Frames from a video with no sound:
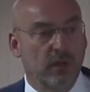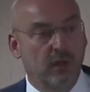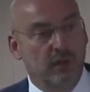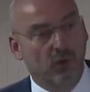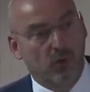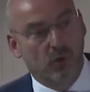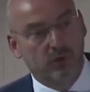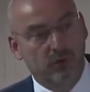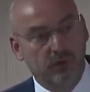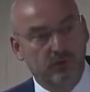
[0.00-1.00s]
in
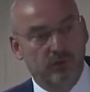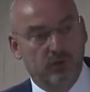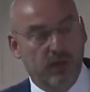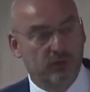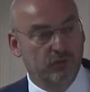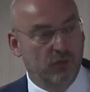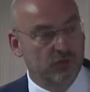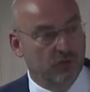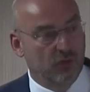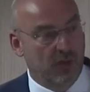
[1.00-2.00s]
order to get
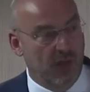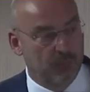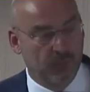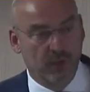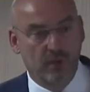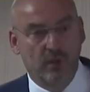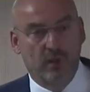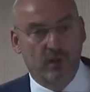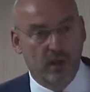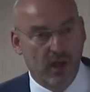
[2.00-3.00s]
such a happy
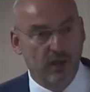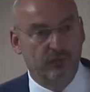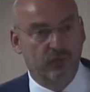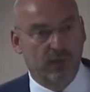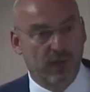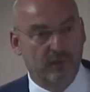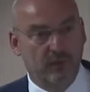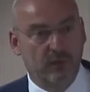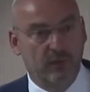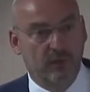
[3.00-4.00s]
life
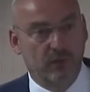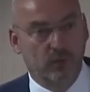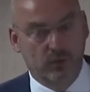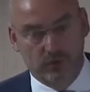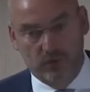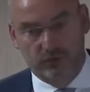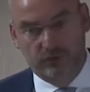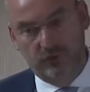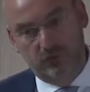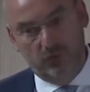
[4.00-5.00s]
together with
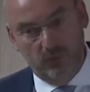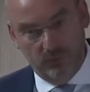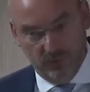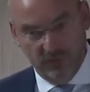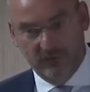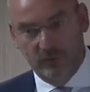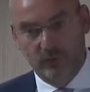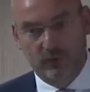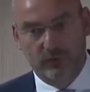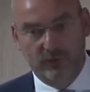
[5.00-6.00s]
others. The term is
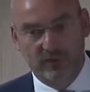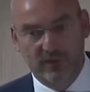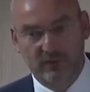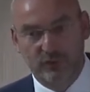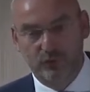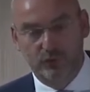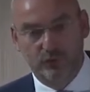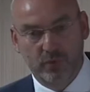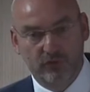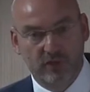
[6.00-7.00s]
already
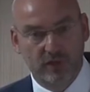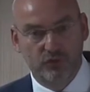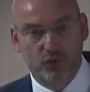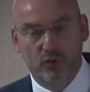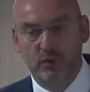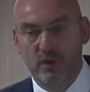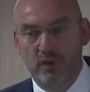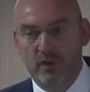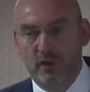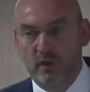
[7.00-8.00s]
introduced by Sergio,
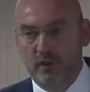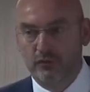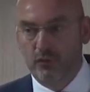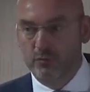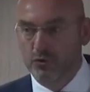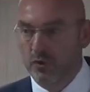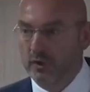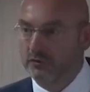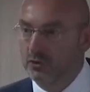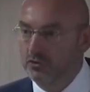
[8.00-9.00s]
is from John
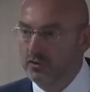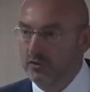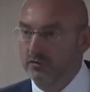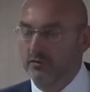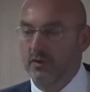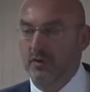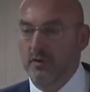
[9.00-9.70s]
Malthusius,